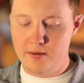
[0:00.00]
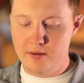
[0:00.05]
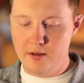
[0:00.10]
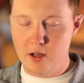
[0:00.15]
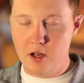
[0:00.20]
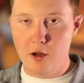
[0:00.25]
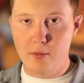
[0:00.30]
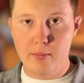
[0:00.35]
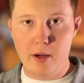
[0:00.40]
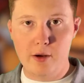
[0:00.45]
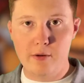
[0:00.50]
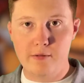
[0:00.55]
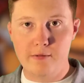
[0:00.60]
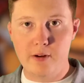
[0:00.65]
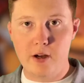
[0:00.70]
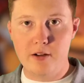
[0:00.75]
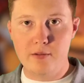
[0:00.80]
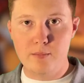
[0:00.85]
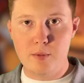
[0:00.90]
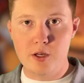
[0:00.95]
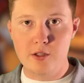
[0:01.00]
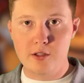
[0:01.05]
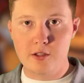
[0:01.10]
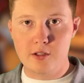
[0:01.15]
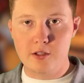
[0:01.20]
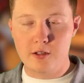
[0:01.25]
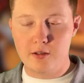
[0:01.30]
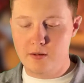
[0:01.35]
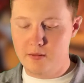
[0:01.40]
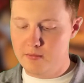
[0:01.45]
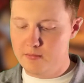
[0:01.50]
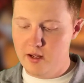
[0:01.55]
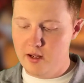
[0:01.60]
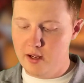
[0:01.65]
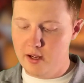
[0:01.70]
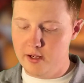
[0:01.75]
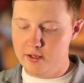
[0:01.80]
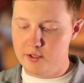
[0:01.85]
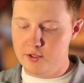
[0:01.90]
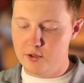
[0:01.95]
About 5 months.
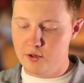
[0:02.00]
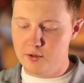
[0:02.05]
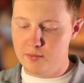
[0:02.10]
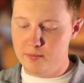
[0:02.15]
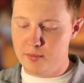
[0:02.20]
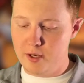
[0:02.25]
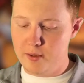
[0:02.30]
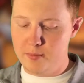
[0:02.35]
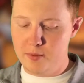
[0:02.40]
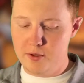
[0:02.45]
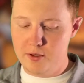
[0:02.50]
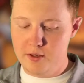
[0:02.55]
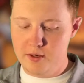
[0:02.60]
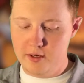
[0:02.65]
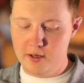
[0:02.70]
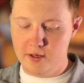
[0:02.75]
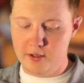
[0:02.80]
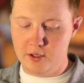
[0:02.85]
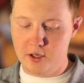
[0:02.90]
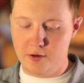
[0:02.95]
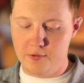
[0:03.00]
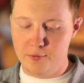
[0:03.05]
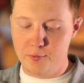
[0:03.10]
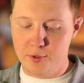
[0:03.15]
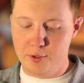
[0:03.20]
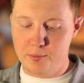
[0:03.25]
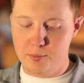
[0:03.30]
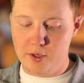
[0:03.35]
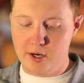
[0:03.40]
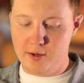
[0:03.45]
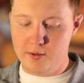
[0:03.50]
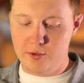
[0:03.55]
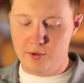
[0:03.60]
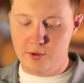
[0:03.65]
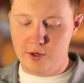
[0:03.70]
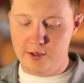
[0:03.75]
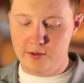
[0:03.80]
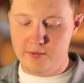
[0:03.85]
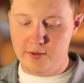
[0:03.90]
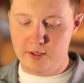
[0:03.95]
Add salt and pepper and cover with brown
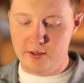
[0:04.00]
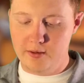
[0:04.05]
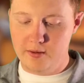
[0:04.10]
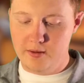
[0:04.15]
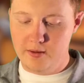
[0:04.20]
gravy.